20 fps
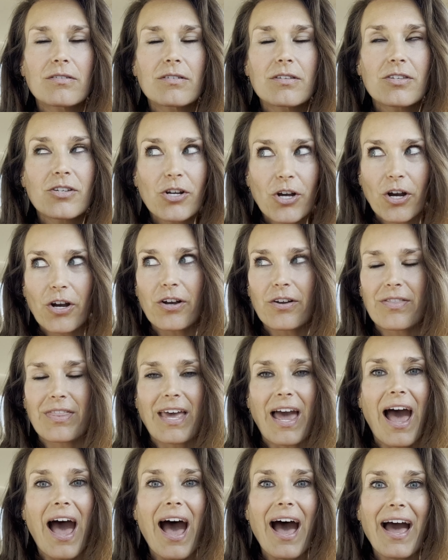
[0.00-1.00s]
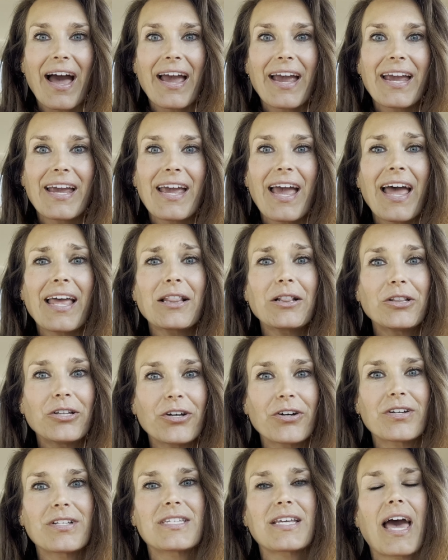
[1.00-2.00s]
skirt that I had
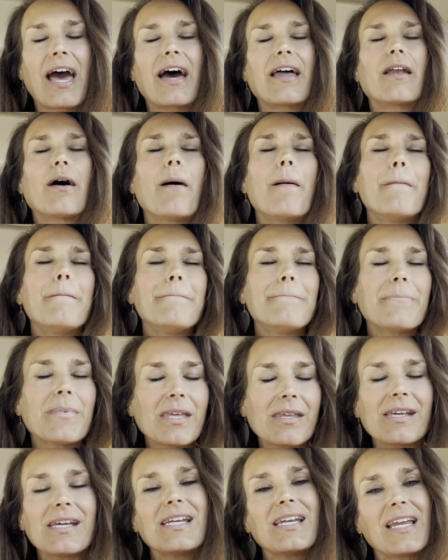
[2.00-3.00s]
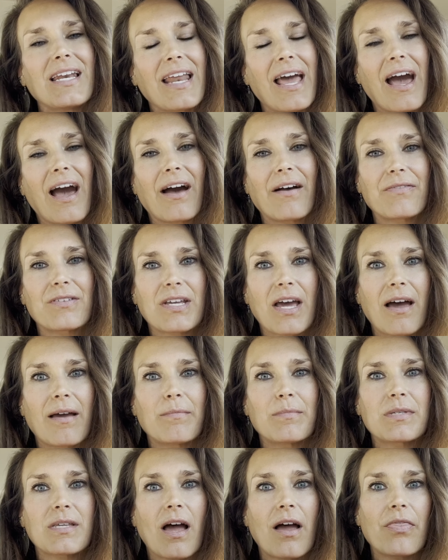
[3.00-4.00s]
looked at a million and a half
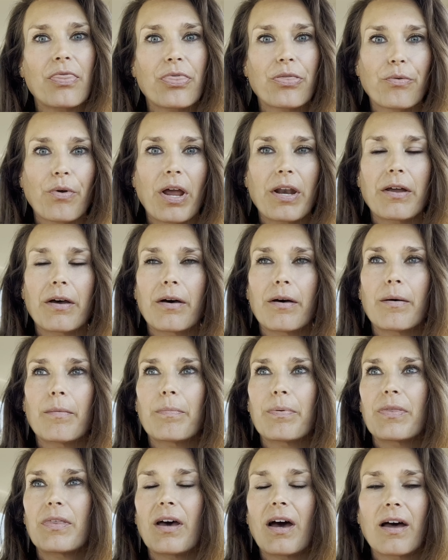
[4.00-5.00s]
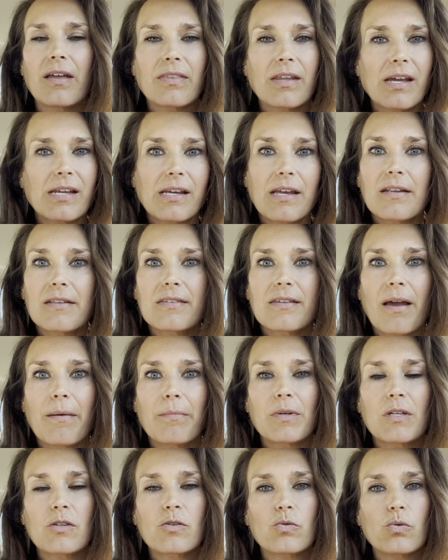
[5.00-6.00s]
times on ThreadUp, the online
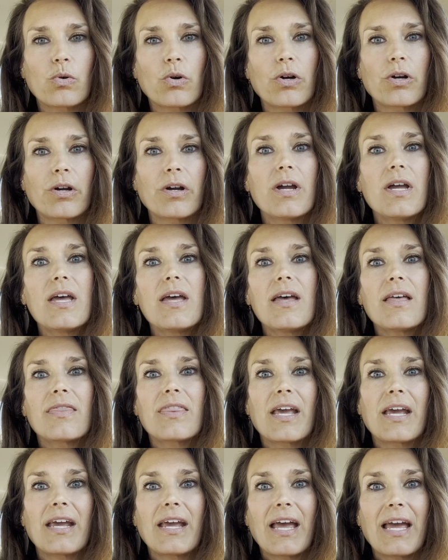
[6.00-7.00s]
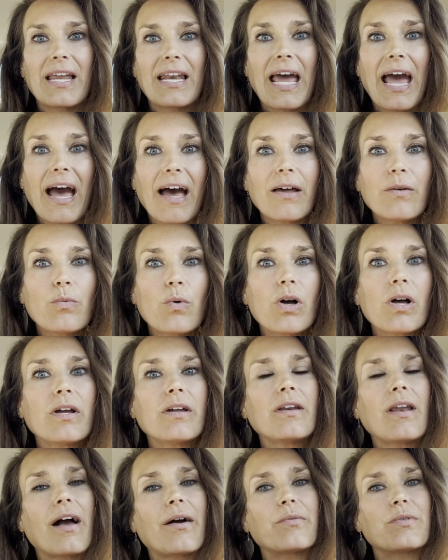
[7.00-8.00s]
consignment store. They had had
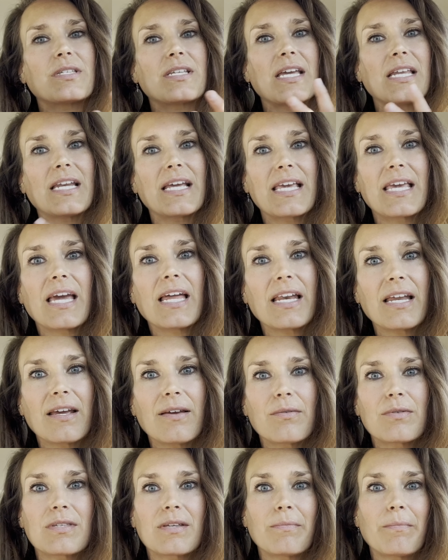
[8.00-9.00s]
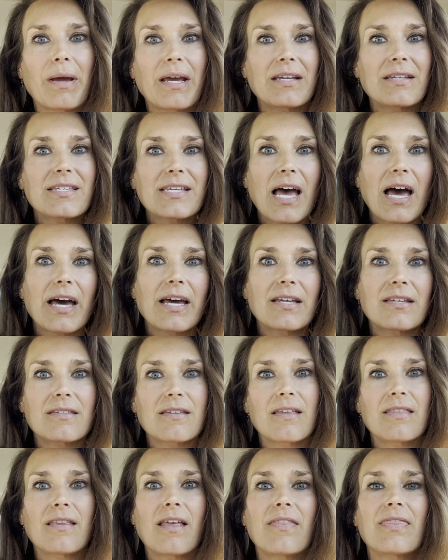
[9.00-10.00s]
one. I was gonna get it. It was in my size,
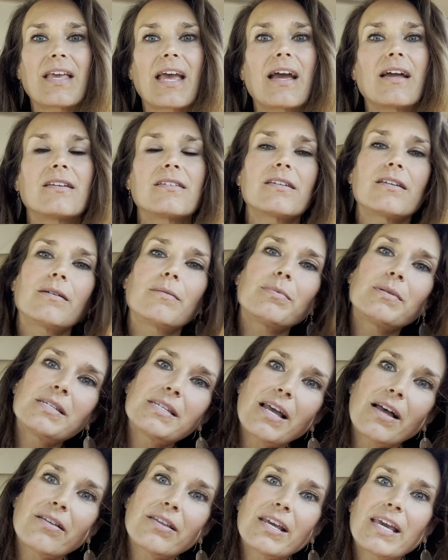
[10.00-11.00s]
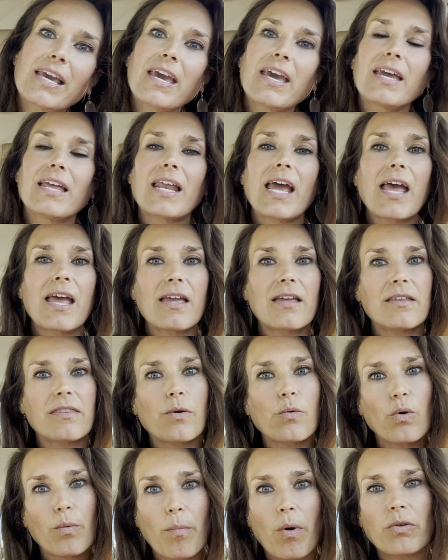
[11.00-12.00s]
and then they ended up selling it. And
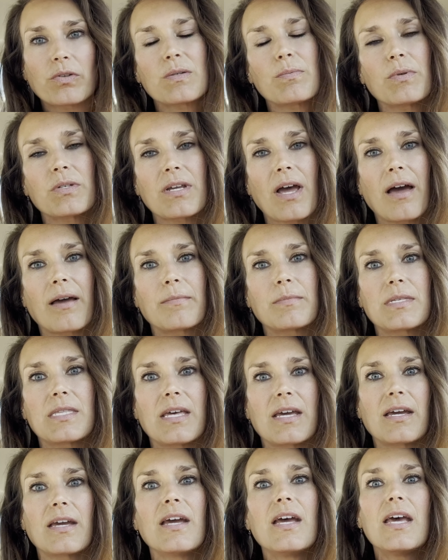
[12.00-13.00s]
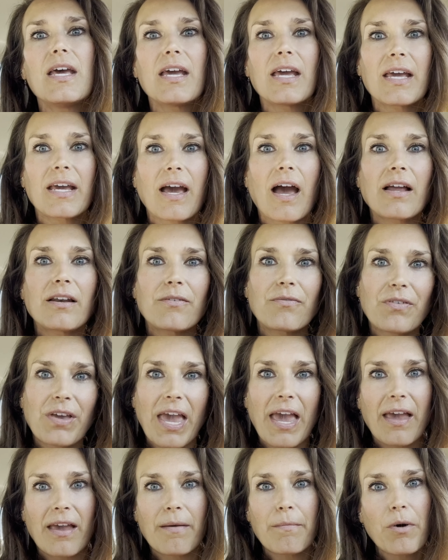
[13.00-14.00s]
there were multiple times that it kind of
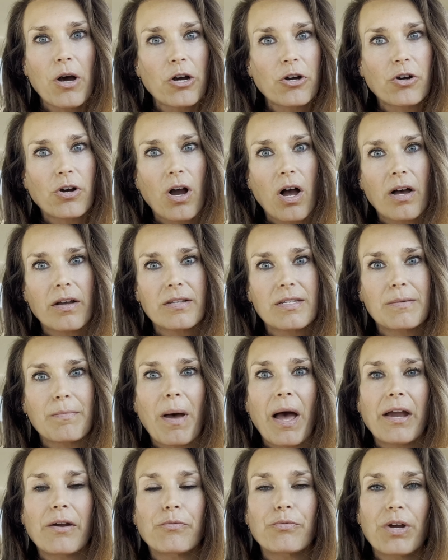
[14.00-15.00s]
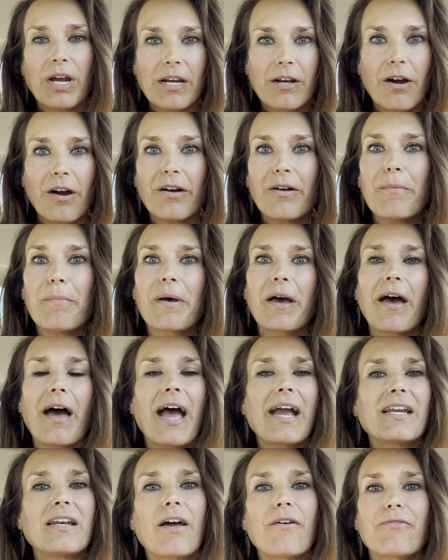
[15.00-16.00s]
came across my radar, but
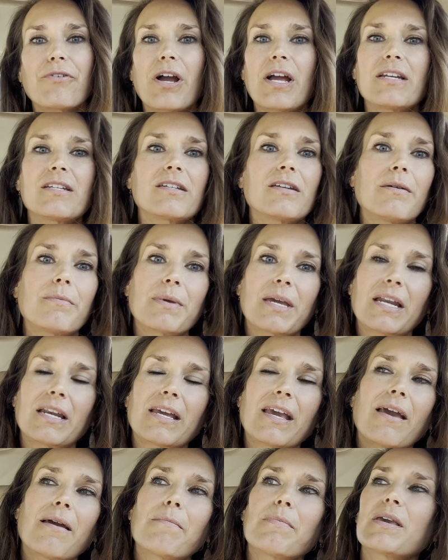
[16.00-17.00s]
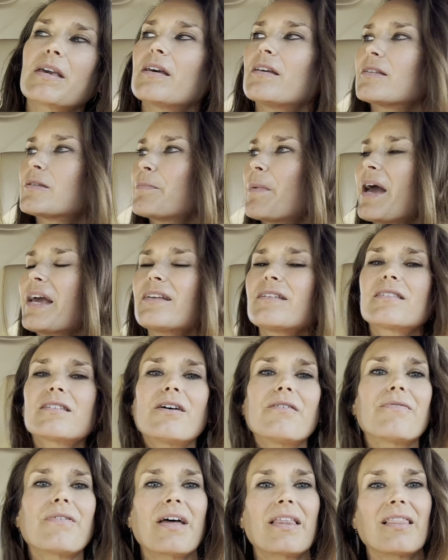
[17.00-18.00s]
I never ended up getting it because buying
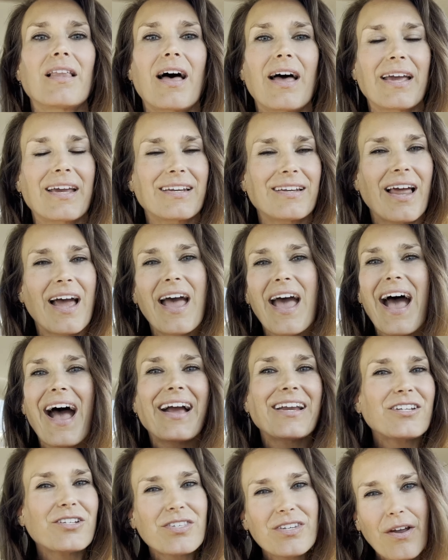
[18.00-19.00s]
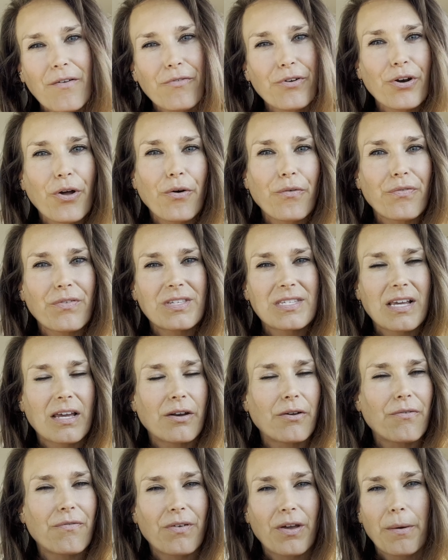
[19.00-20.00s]
stuff online, I just never know if it's
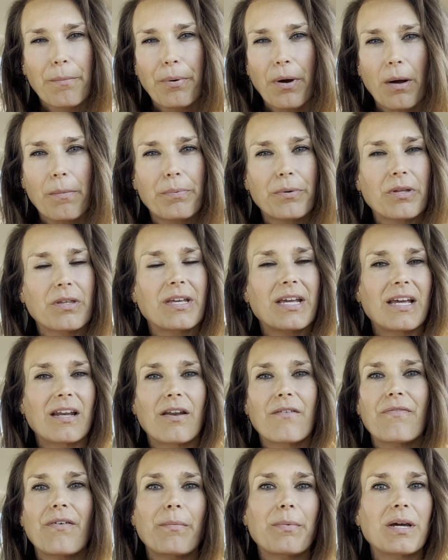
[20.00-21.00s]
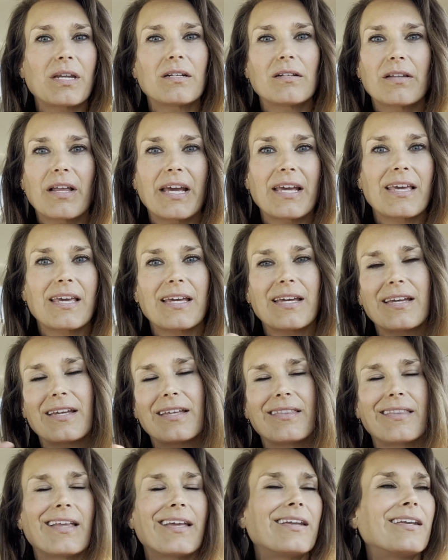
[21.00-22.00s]
gonna fit properly and if I'm gonna like it,
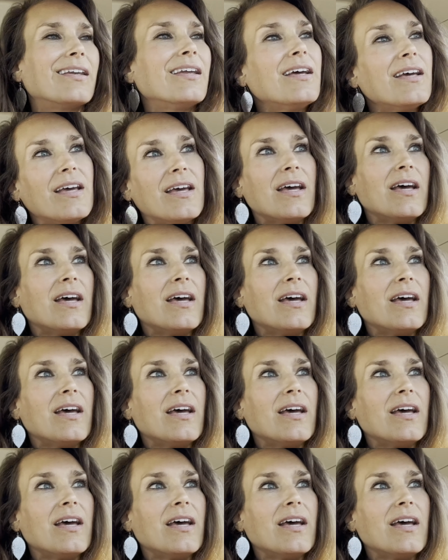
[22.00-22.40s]
and then